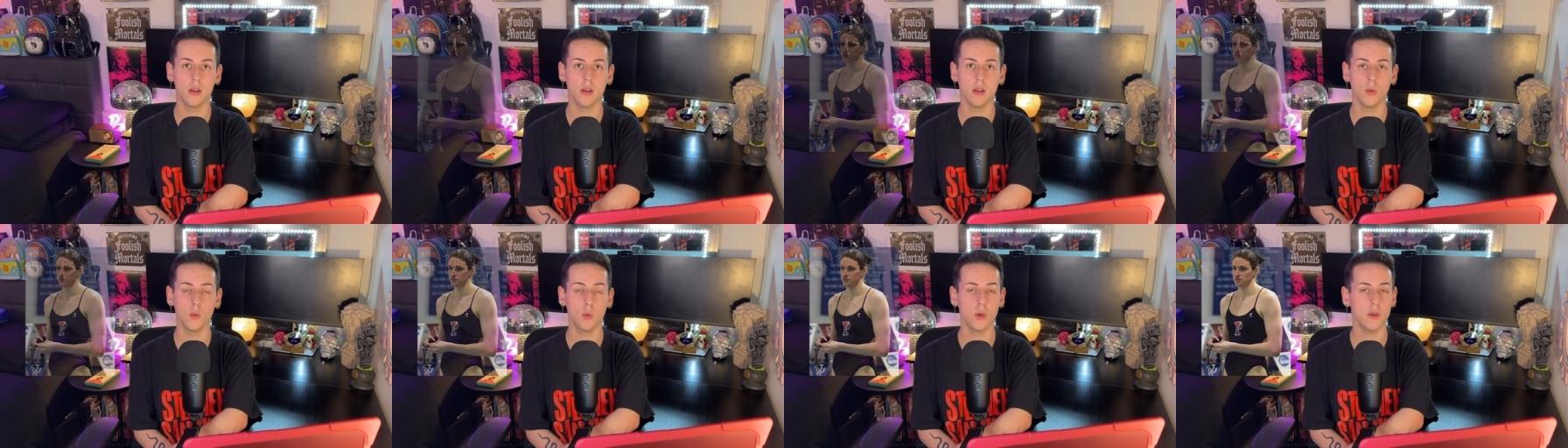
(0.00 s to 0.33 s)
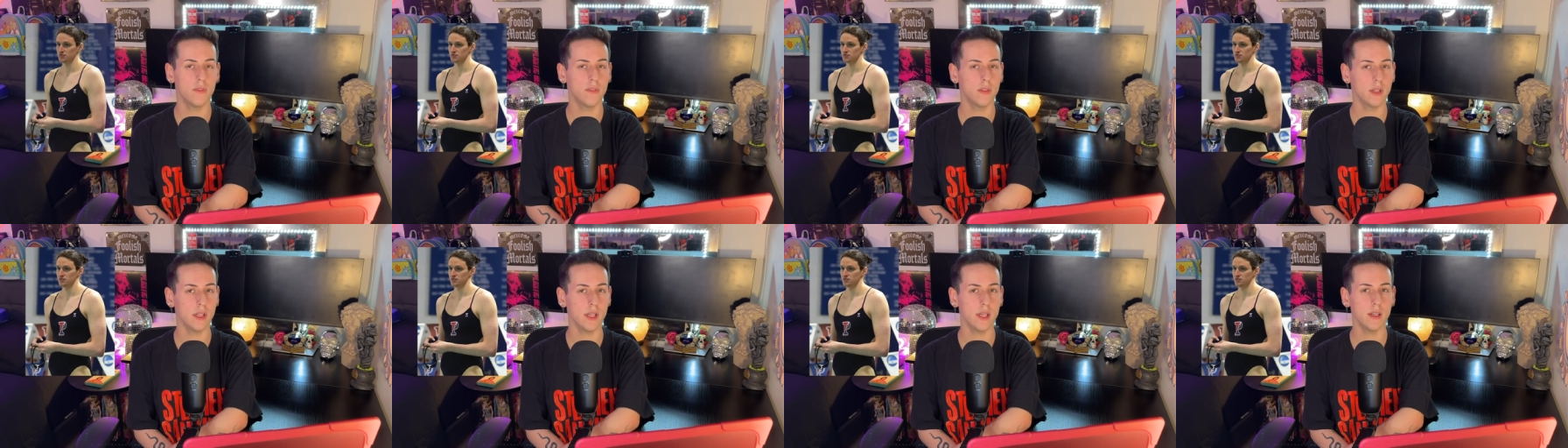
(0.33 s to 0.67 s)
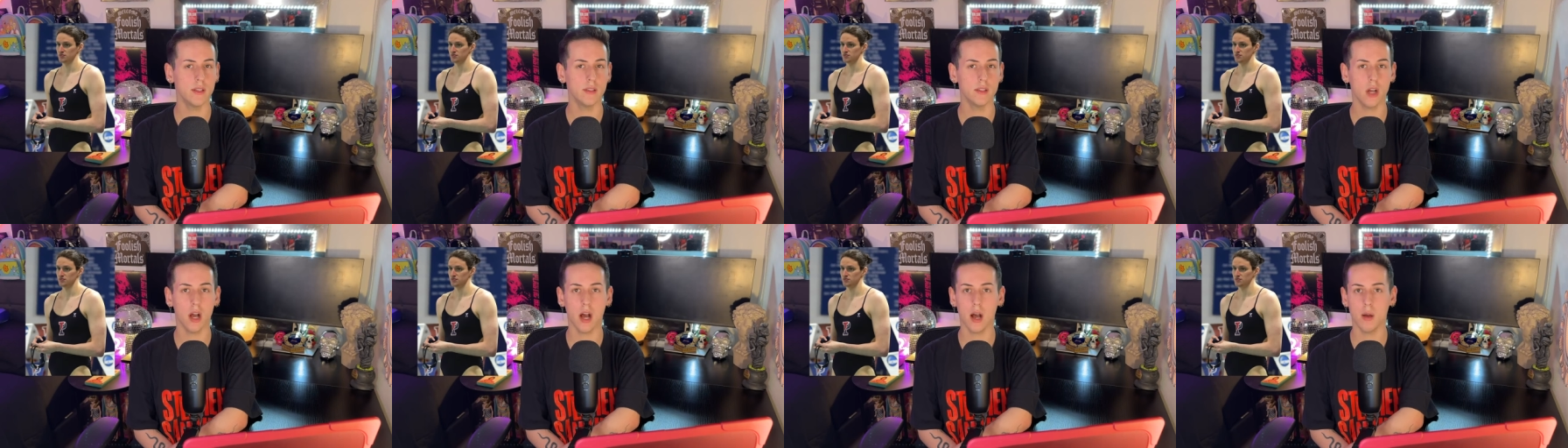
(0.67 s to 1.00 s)
with Lia
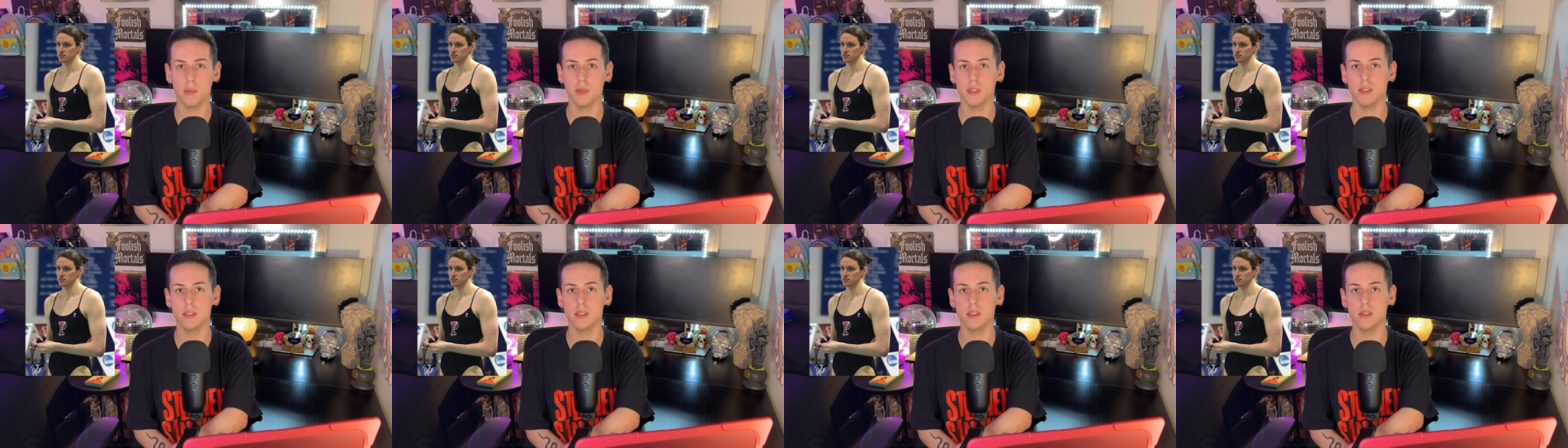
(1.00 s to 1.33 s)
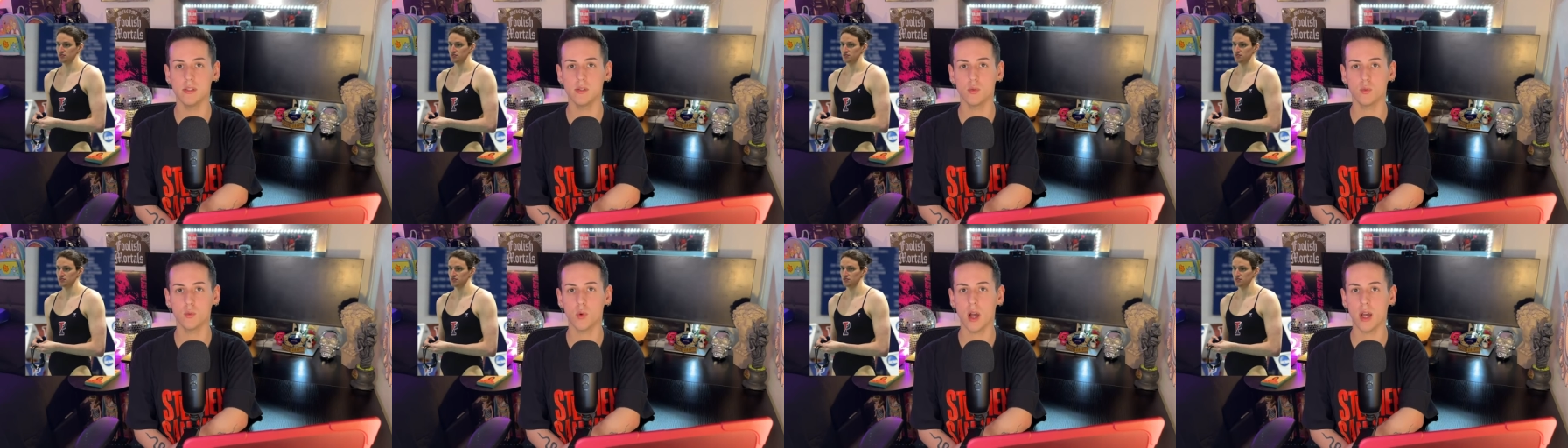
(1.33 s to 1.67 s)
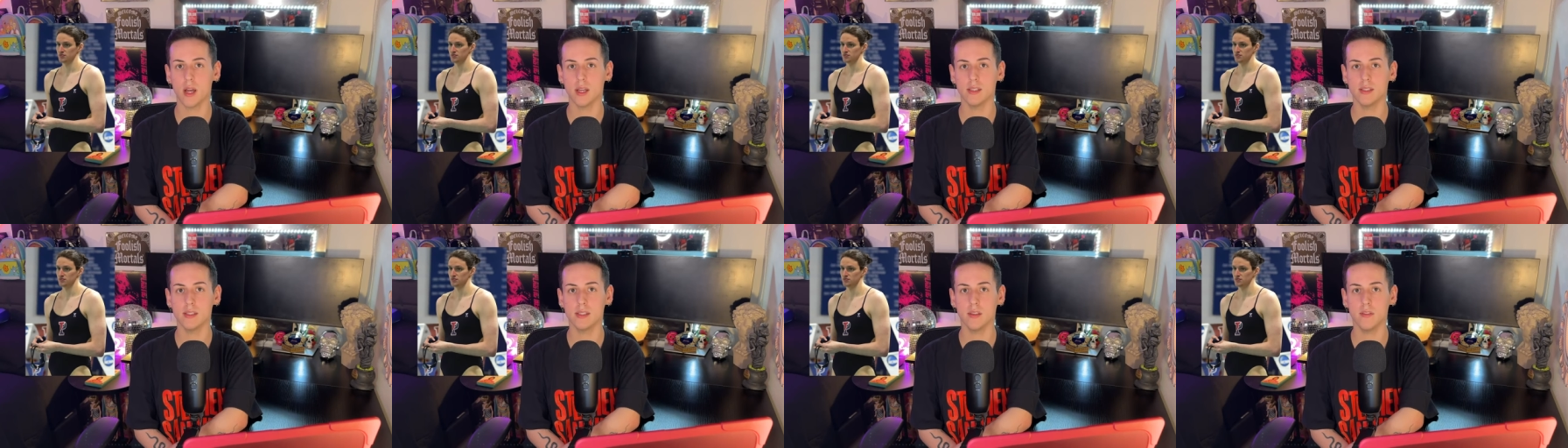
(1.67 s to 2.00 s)
Thomas's
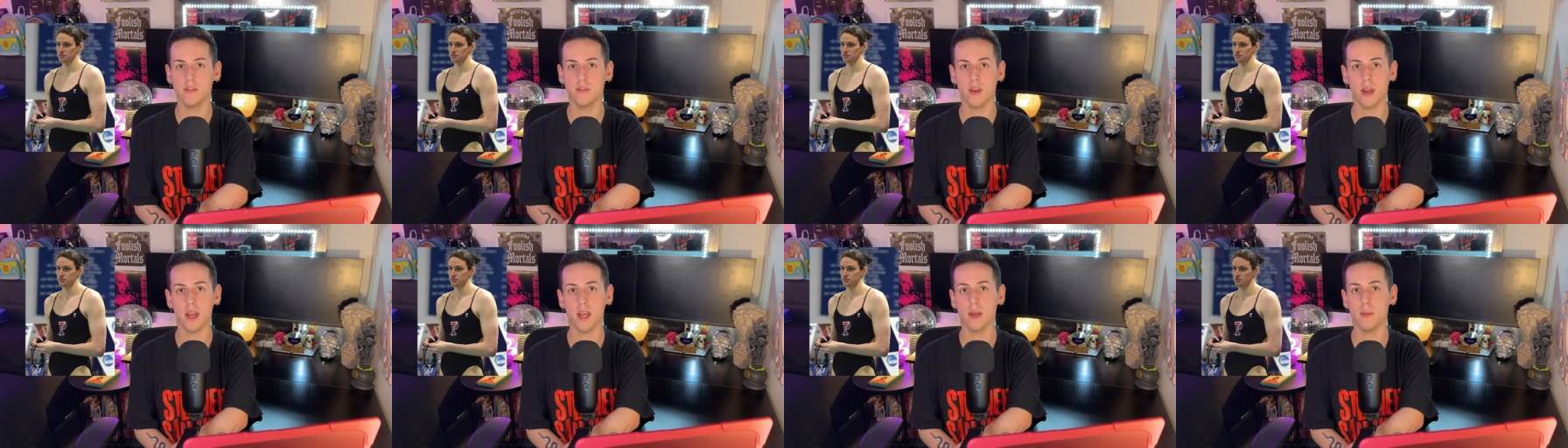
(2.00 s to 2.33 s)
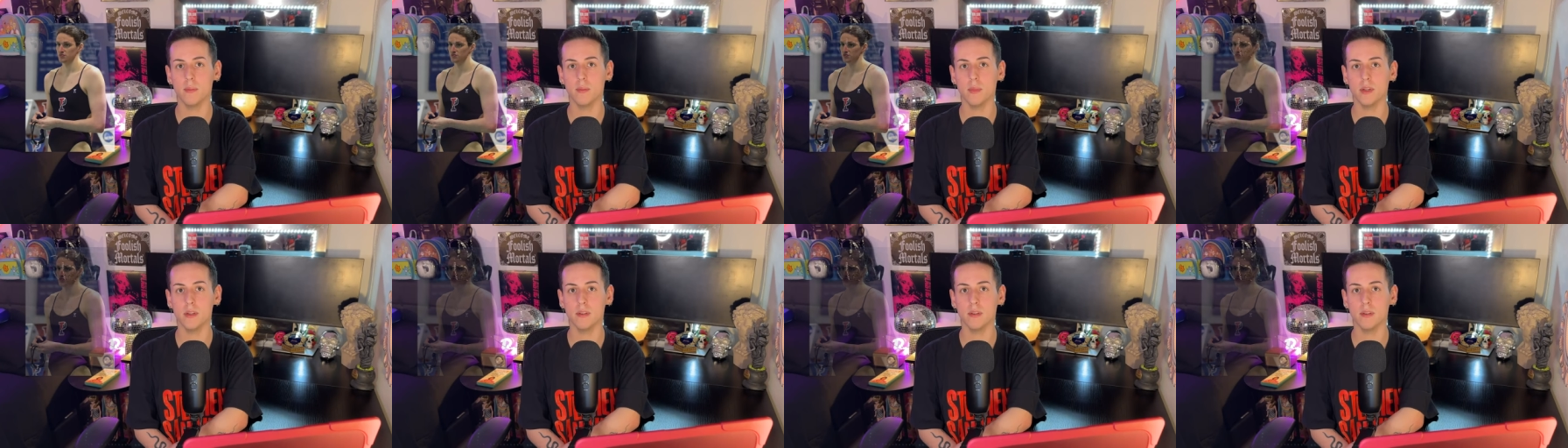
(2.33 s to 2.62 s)
rise to fame?